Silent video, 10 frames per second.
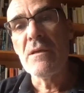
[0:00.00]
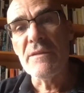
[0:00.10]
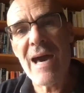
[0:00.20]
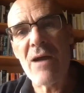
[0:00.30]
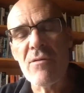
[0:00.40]

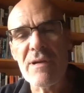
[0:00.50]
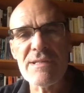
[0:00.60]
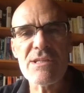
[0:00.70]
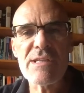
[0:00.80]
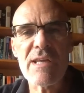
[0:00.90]
Now,
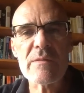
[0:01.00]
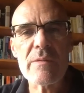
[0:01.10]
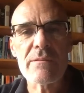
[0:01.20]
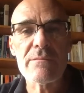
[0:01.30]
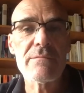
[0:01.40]
ladies and
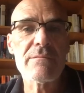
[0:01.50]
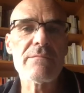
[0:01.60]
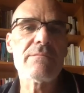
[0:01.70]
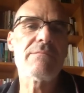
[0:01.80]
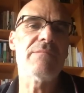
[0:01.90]
gentlemen,
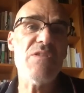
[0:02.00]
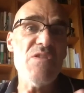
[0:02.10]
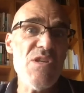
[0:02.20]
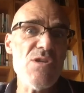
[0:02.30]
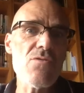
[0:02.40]

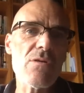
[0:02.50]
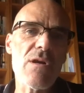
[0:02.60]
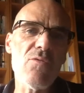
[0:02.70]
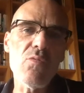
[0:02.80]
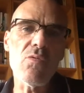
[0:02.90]
new
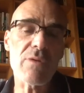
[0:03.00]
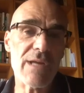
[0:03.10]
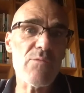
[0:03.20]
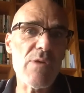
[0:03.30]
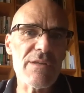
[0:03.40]
Cold War.
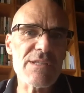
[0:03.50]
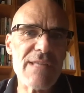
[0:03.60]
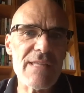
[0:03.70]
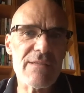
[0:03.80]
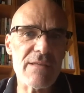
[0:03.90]
Can we
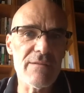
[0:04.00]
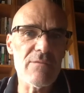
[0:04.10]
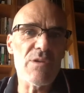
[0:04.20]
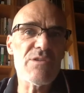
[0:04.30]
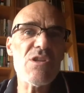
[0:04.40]
understand
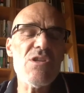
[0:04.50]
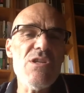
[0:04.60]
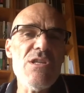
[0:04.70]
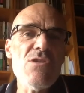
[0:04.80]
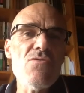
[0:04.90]
what the
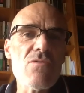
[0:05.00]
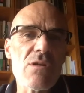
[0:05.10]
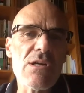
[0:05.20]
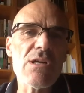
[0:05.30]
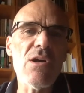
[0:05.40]
new
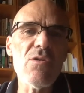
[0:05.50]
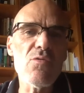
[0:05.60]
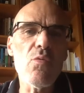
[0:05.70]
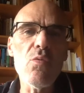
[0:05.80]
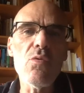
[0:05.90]
Cold
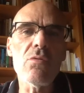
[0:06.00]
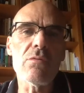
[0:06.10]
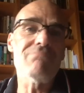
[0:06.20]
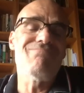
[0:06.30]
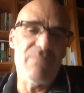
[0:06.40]
War
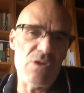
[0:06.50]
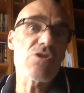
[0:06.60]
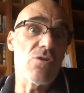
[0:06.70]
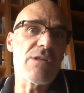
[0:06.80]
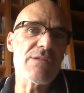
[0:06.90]

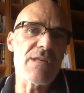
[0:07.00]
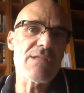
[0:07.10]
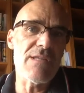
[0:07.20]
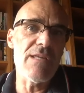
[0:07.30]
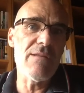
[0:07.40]
should
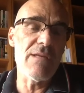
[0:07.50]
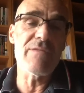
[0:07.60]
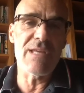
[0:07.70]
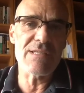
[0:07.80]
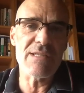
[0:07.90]
consist in, if
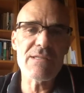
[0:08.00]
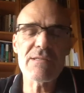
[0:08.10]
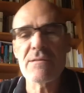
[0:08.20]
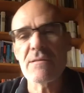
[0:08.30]
it exists?